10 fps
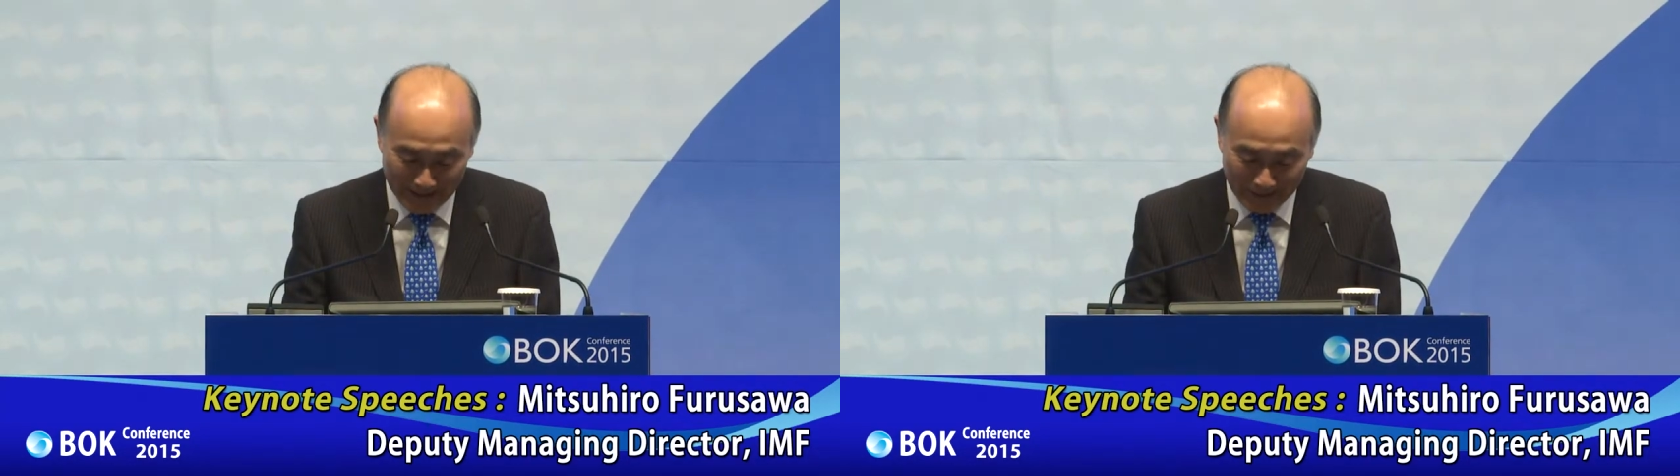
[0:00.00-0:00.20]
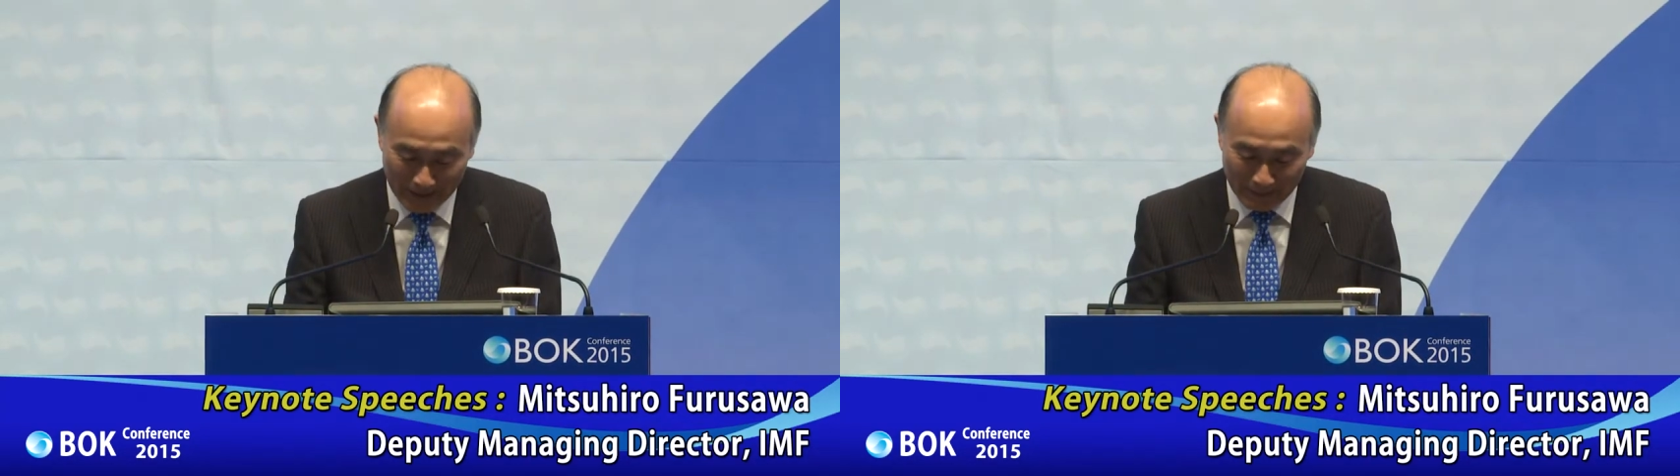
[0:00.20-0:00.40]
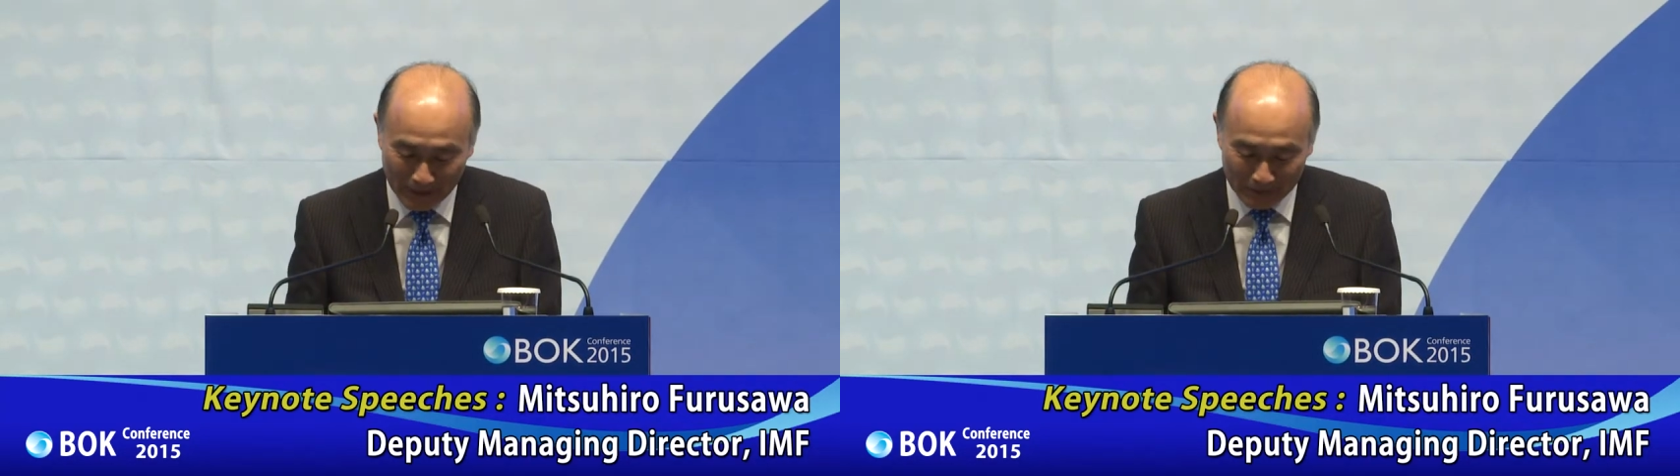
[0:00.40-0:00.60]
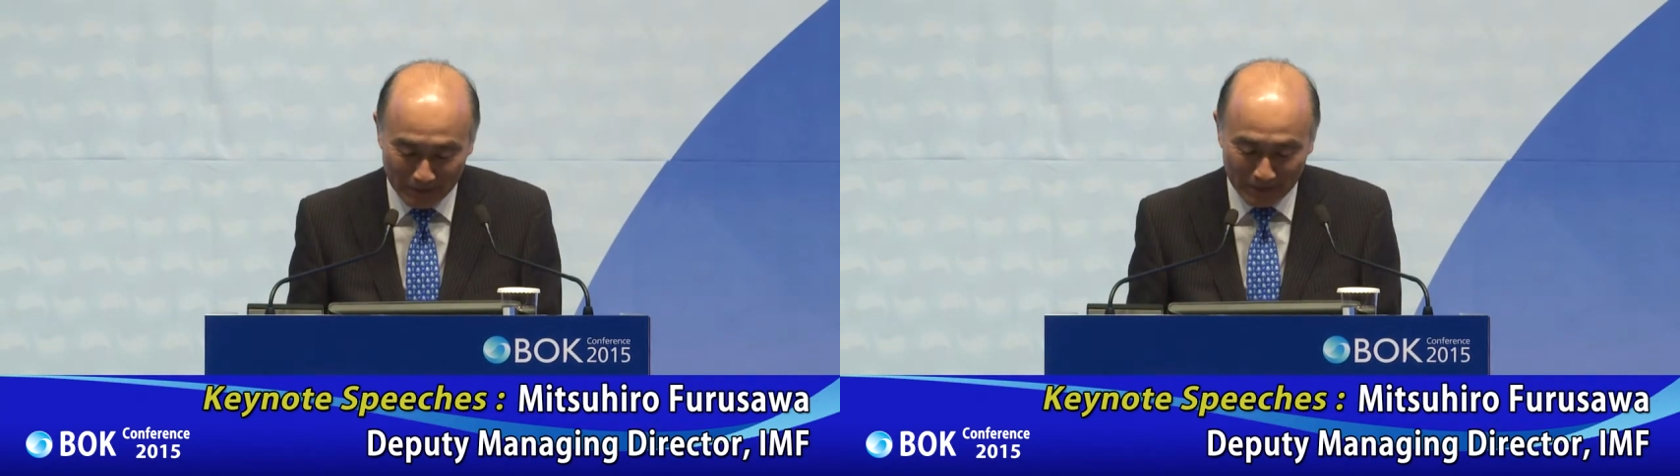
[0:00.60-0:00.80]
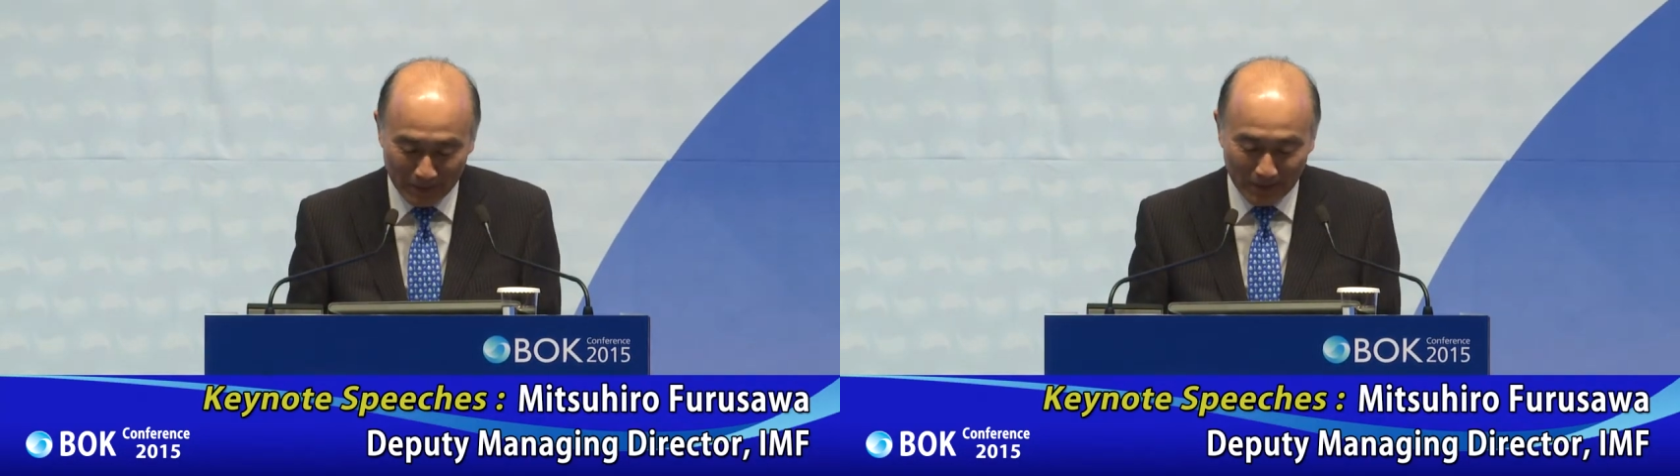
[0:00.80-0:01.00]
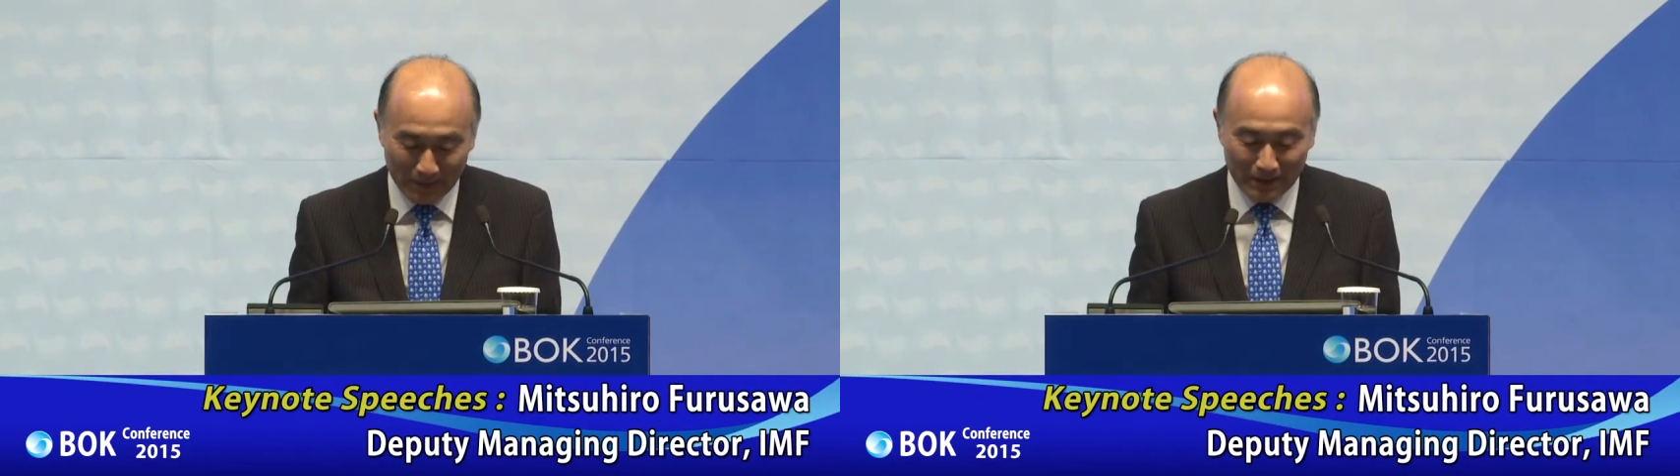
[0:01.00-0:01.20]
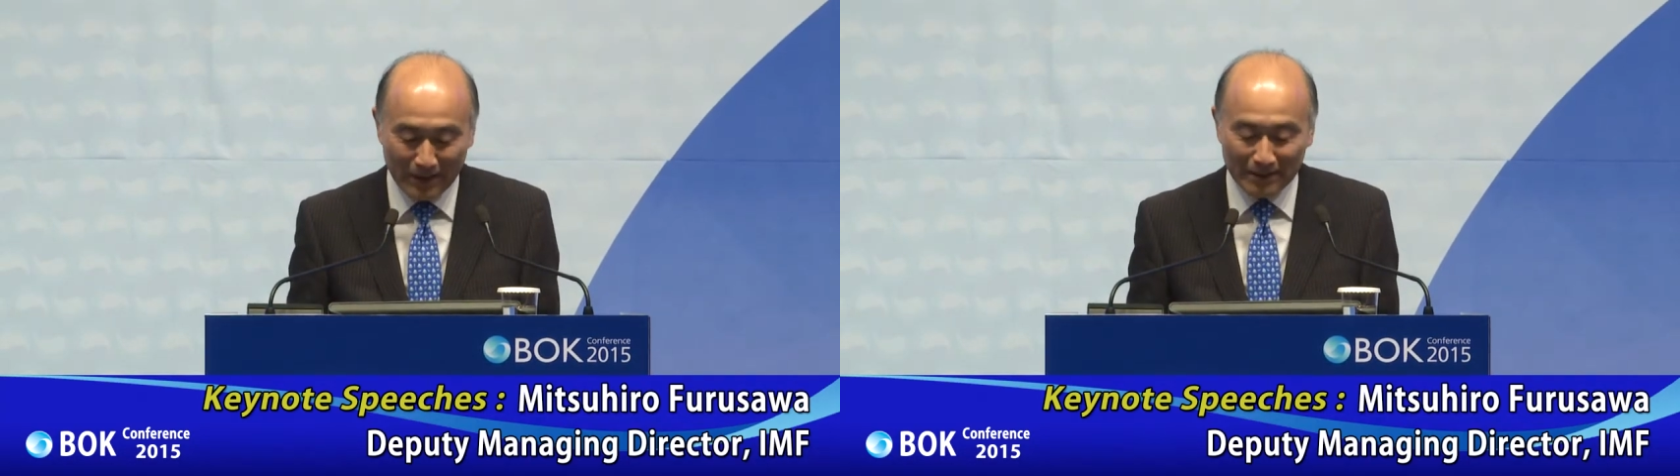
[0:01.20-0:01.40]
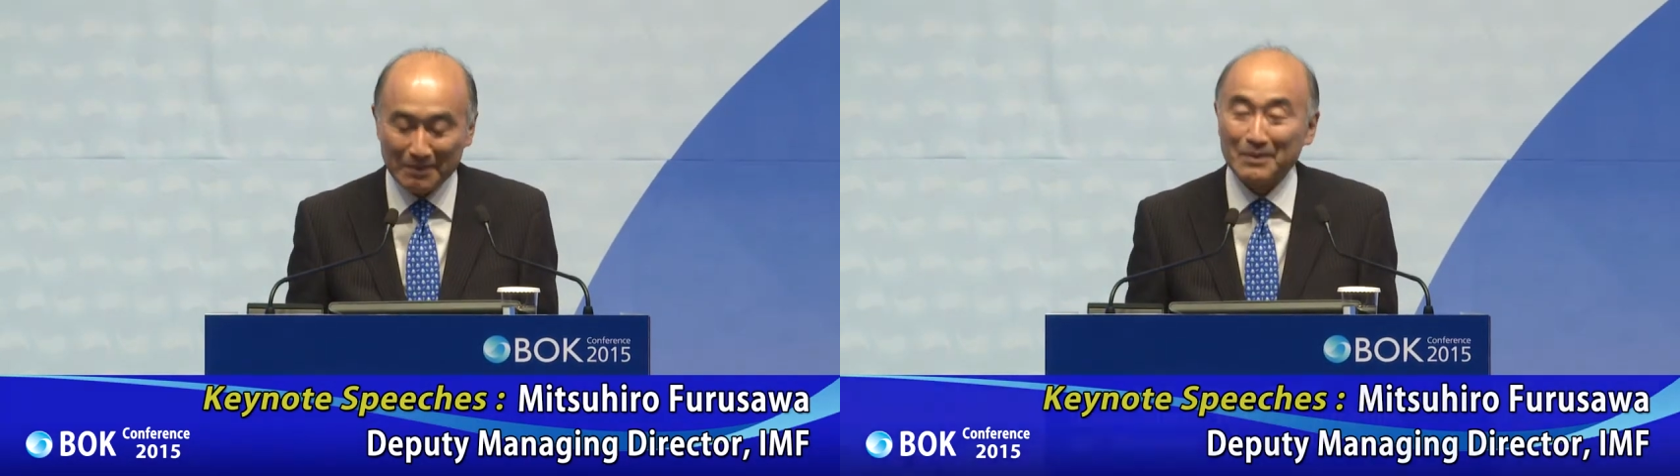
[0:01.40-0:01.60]
And I'd like to
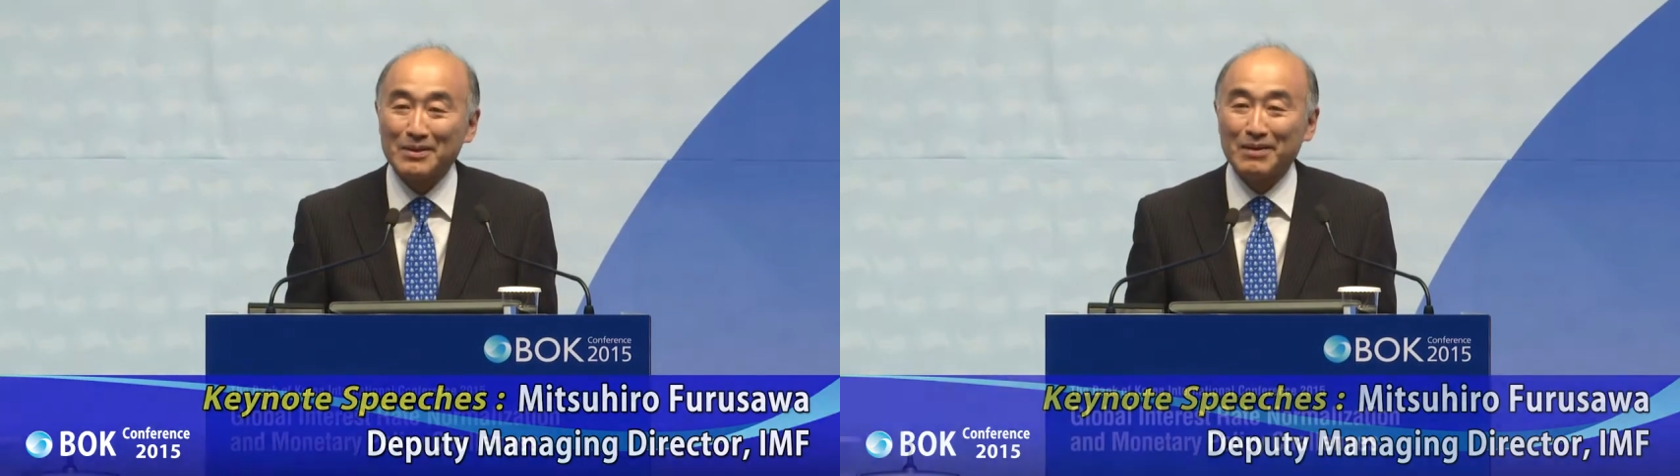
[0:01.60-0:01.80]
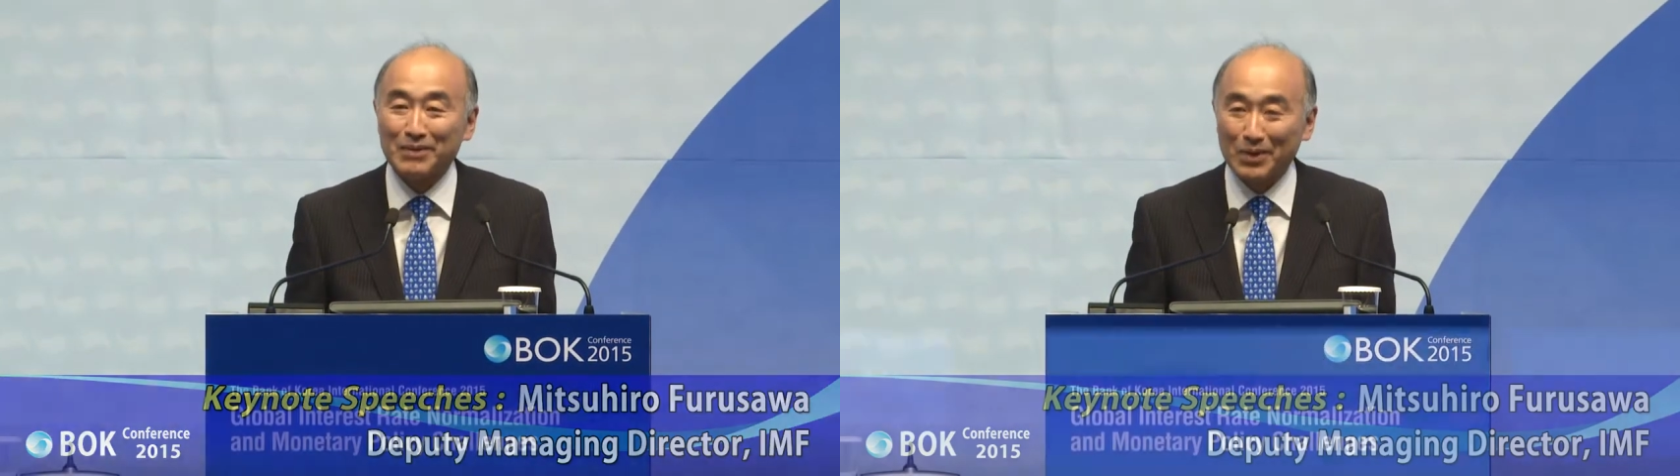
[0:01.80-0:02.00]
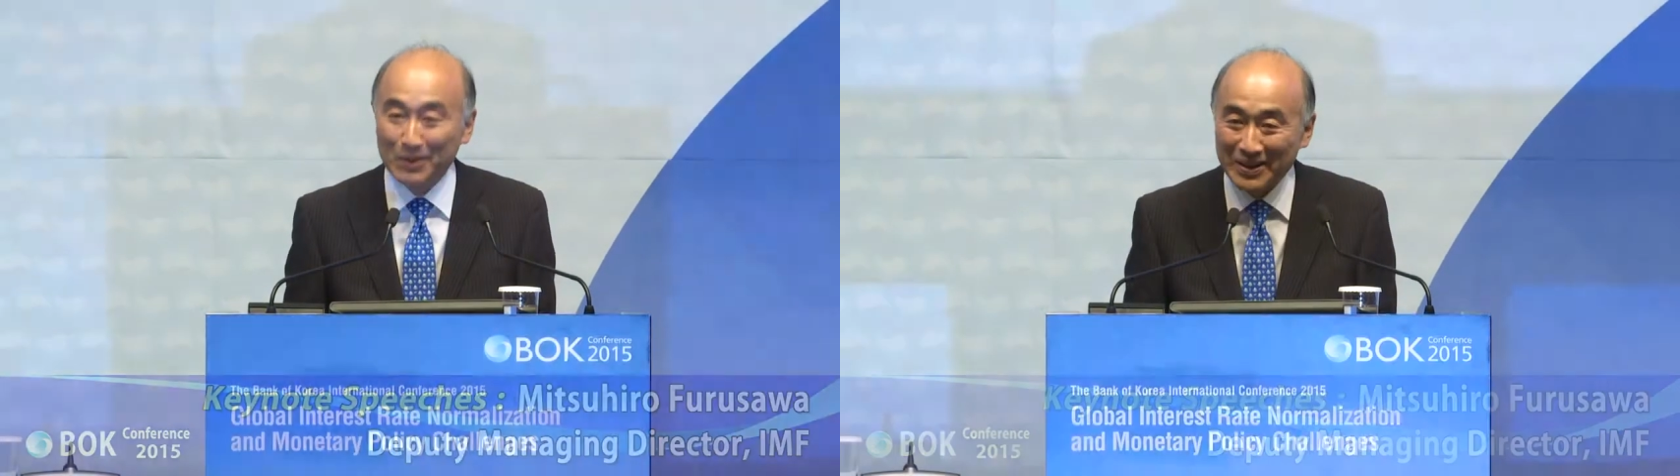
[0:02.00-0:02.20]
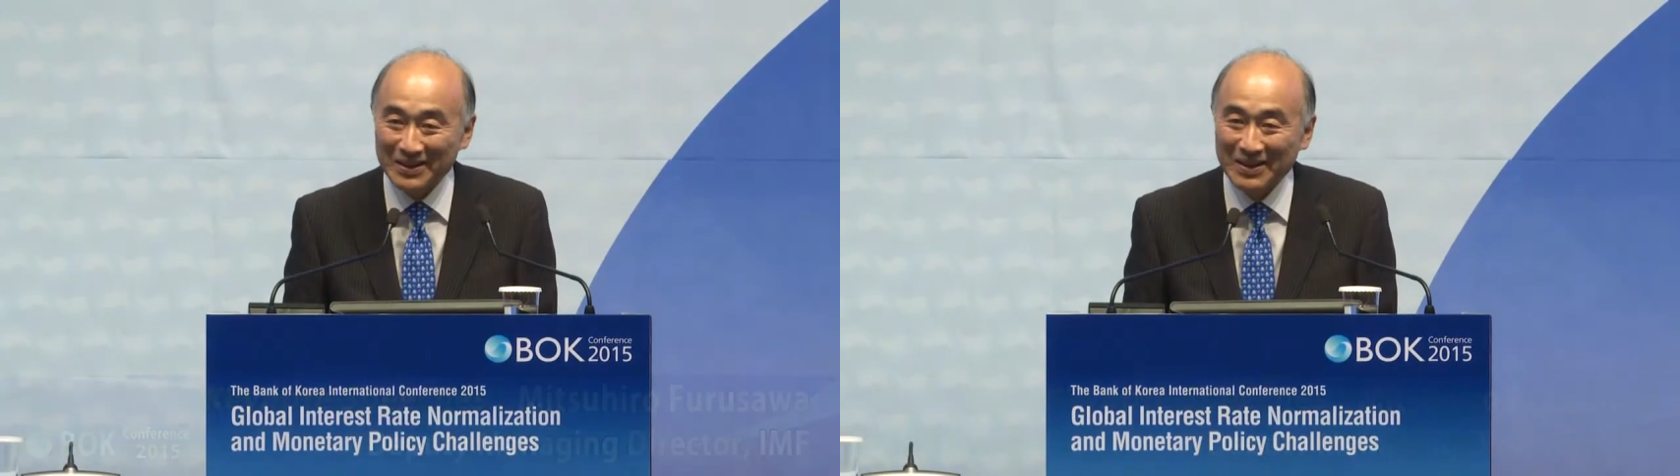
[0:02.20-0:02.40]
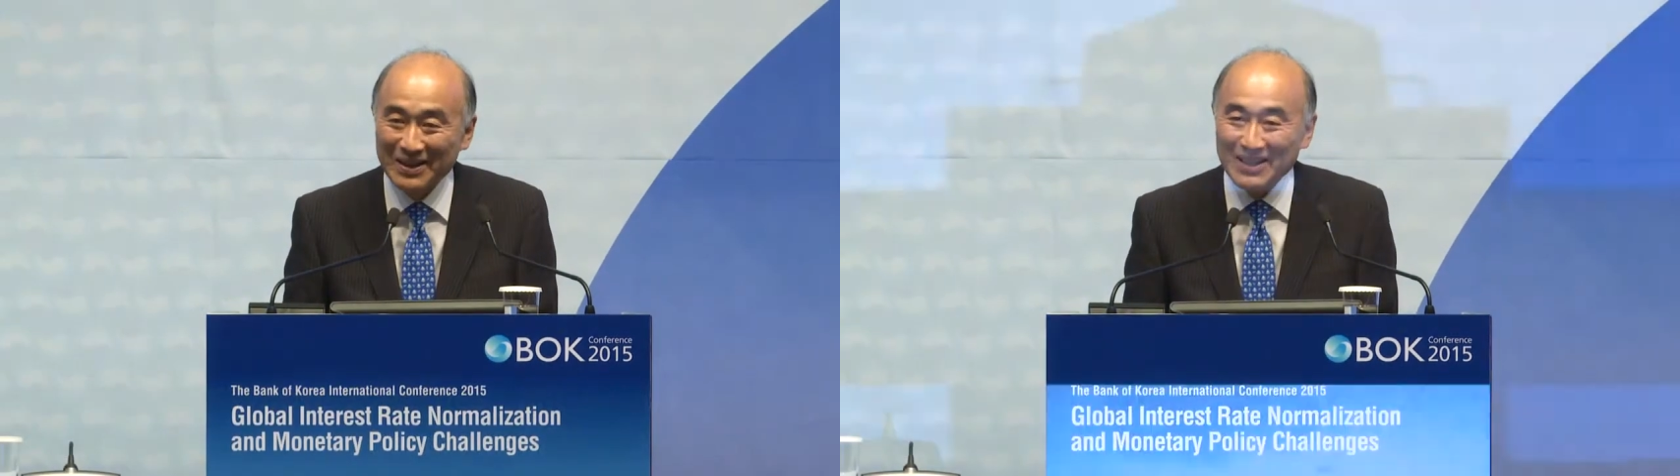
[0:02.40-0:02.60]
thank Governor Lee